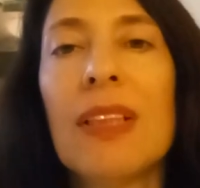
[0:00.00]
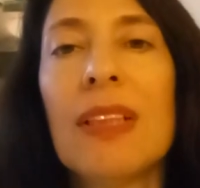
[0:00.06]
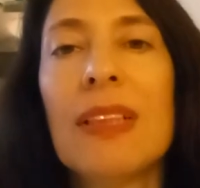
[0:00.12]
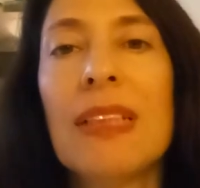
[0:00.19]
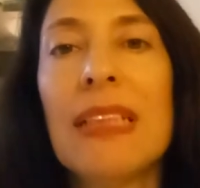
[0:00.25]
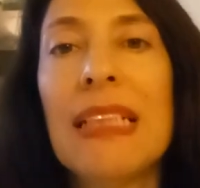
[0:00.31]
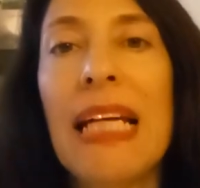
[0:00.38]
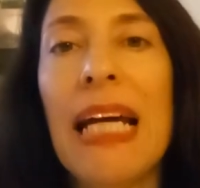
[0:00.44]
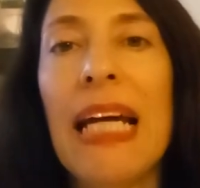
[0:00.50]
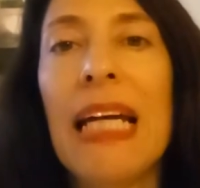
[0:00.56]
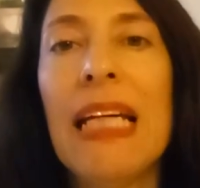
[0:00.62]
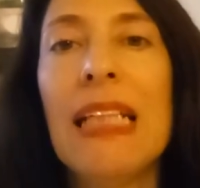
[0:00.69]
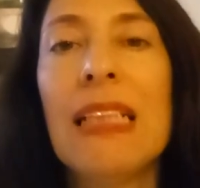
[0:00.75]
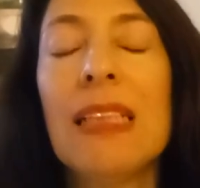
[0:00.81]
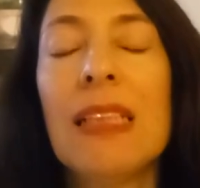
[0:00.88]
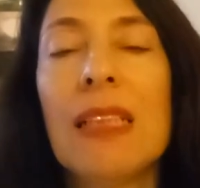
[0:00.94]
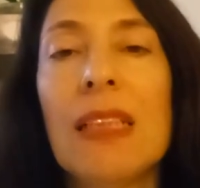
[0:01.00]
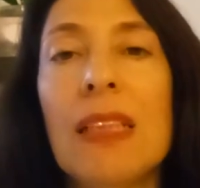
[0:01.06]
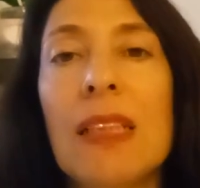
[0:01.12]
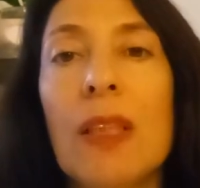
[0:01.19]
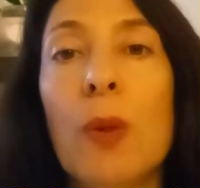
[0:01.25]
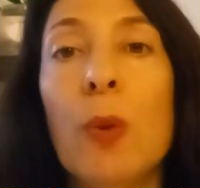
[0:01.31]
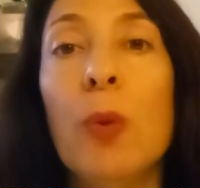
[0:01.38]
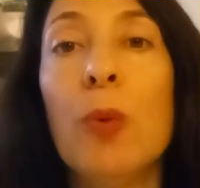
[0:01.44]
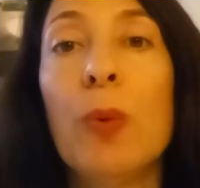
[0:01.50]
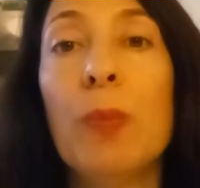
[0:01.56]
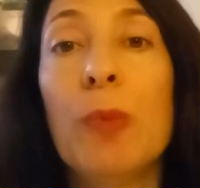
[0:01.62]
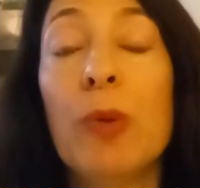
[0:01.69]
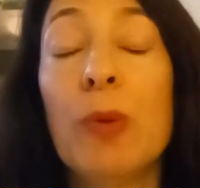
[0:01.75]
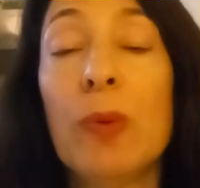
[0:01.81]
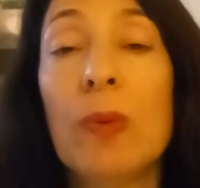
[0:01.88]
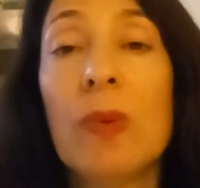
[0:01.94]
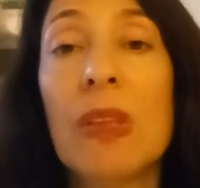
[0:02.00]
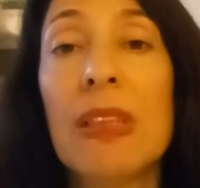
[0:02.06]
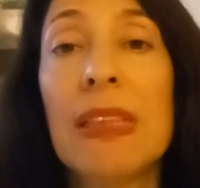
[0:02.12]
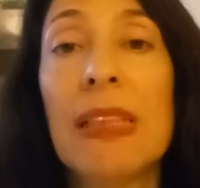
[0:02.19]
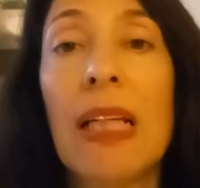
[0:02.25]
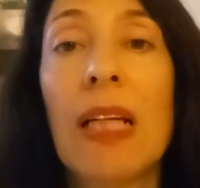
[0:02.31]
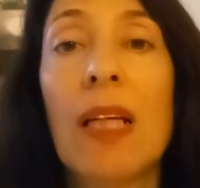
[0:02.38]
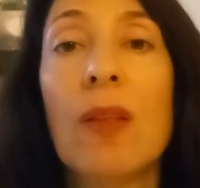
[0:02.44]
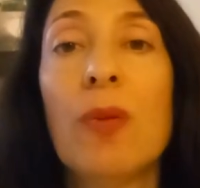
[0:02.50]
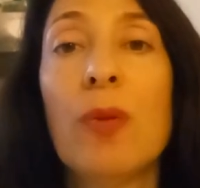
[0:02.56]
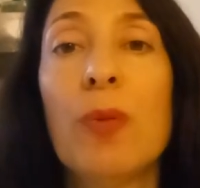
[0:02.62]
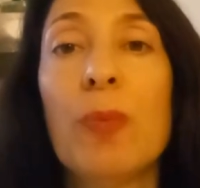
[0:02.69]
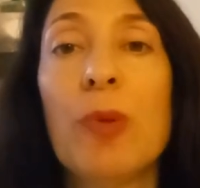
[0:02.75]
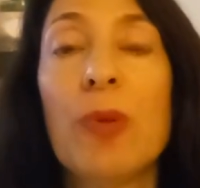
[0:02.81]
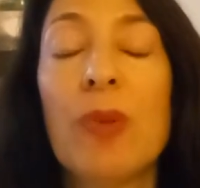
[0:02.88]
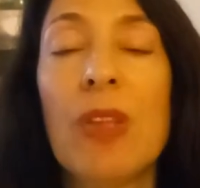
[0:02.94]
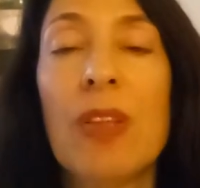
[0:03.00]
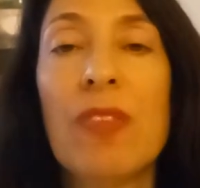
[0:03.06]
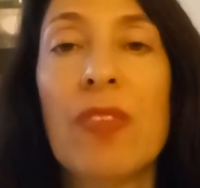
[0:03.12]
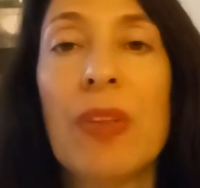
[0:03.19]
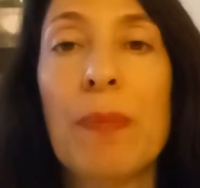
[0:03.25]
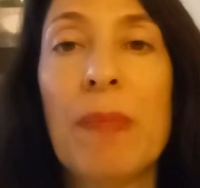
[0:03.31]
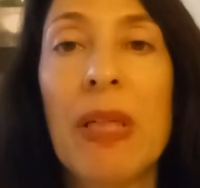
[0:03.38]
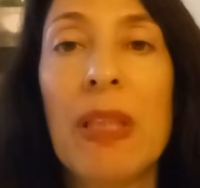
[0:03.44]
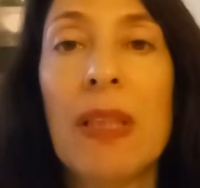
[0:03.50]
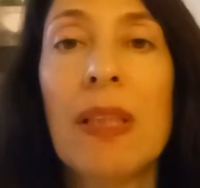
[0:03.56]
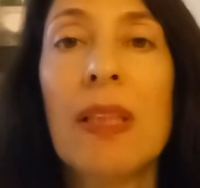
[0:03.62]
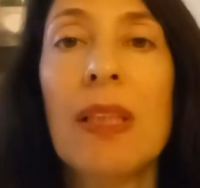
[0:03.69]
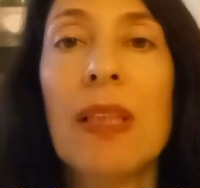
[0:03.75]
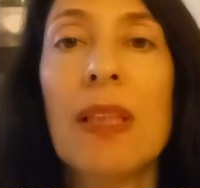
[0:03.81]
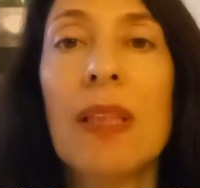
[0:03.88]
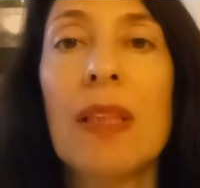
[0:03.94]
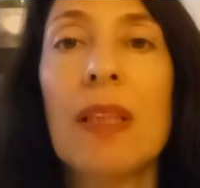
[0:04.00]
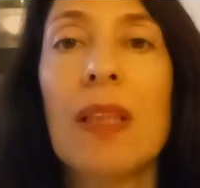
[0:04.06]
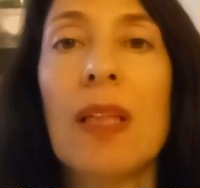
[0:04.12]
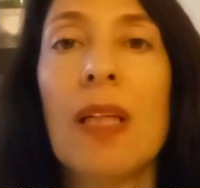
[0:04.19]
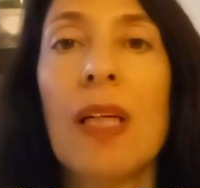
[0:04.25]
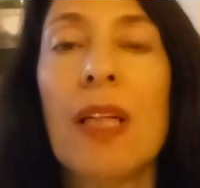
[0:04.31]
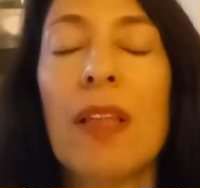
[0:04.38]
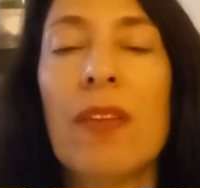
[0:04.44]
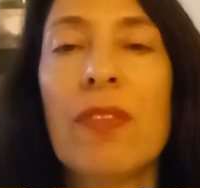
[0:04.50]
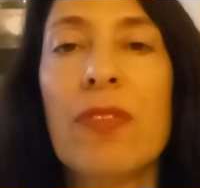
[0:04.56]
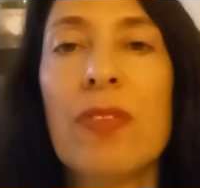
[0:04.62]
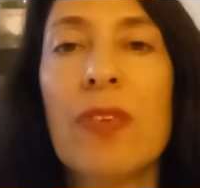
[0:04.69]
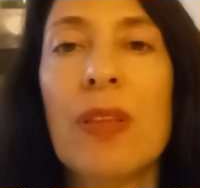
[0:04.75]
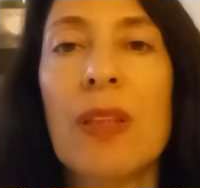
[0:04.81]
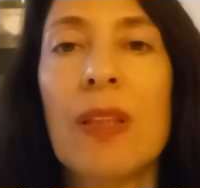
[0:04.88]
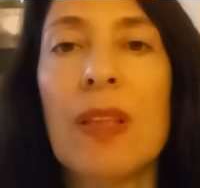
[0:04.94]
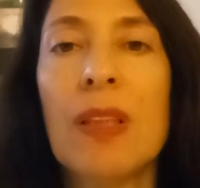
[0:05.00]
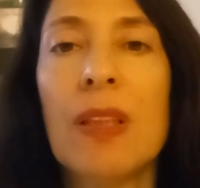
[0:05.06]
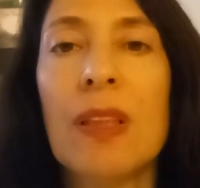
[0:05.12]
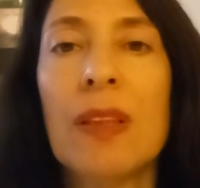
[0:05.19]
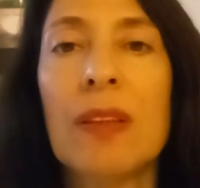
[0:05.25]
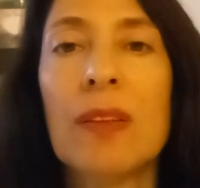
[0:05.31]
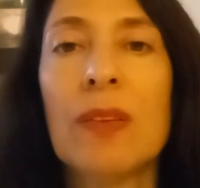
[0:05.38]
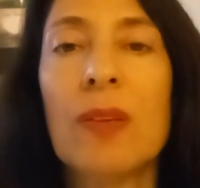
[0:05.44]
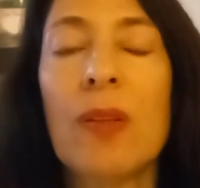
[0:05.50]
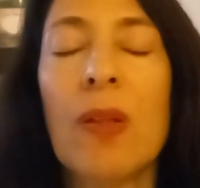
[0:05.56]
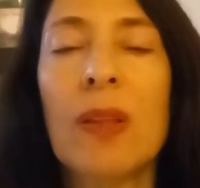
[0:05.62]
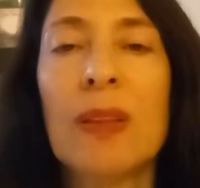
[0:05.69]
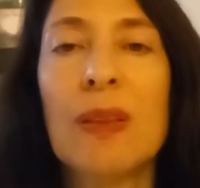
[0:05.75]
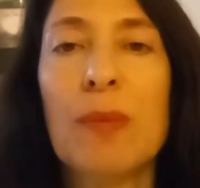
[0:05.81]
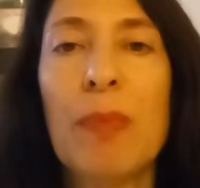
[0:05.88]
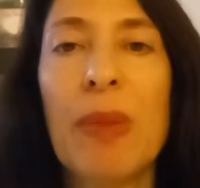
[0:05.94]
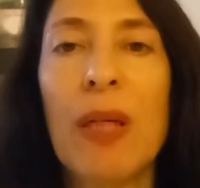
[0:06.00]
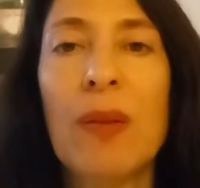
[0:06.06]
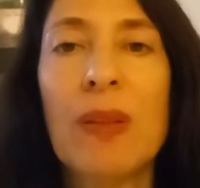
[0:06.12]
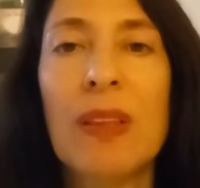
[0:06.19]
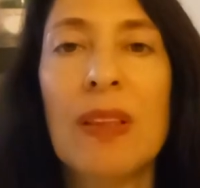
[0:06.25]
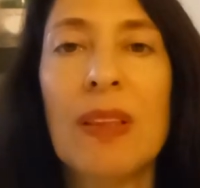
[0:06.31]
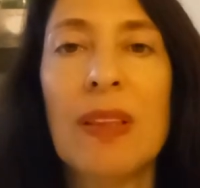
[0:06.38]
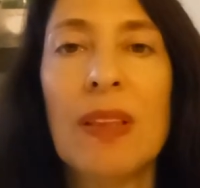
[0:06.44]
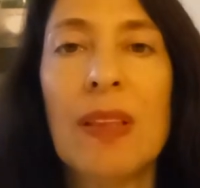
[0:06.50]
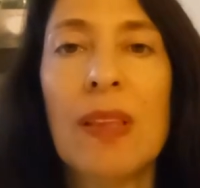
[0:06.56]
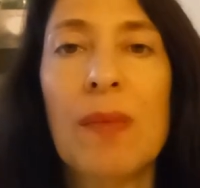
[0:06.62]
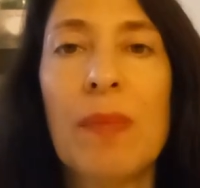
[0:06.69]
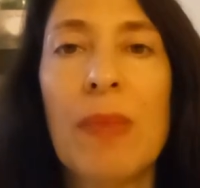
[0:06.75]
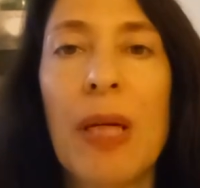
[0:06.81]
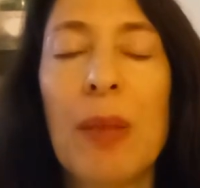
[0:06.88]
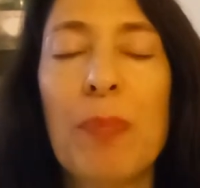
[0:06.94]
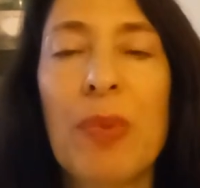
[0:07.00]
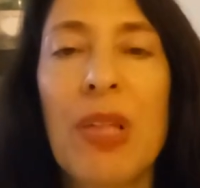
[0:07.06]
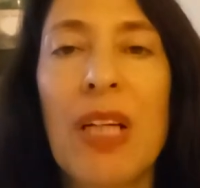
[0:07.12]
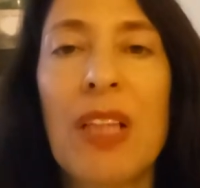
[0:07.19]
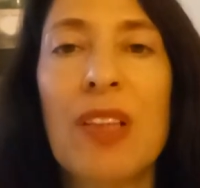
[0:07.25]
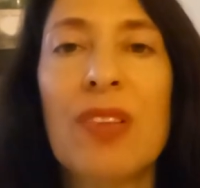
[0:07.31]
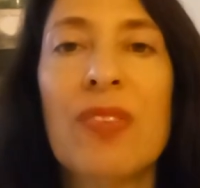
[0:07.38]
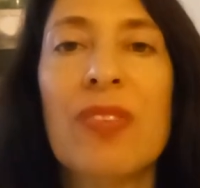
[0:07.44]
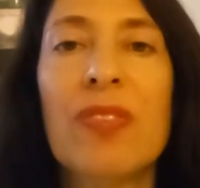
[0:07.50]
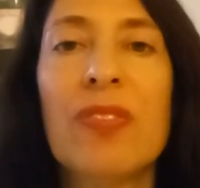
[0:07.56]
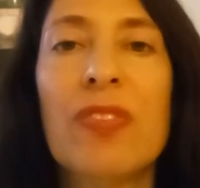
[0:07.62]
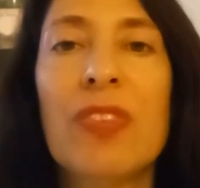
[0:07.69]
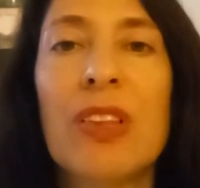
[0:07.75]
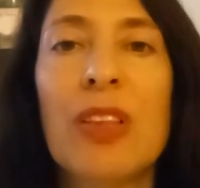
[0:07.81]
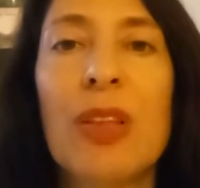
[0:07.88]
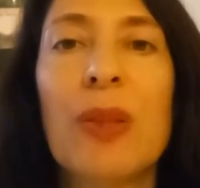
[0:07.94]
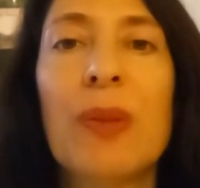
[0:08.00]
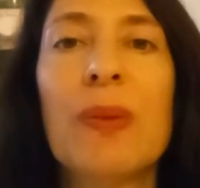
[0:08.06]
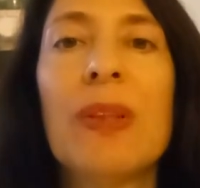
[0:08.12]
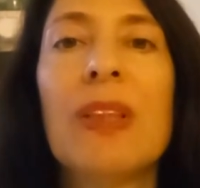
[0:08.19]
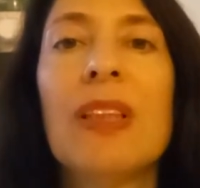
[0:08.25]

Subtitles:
Today is the new moon, the second new moon of the month. I've talked about it in my prior video.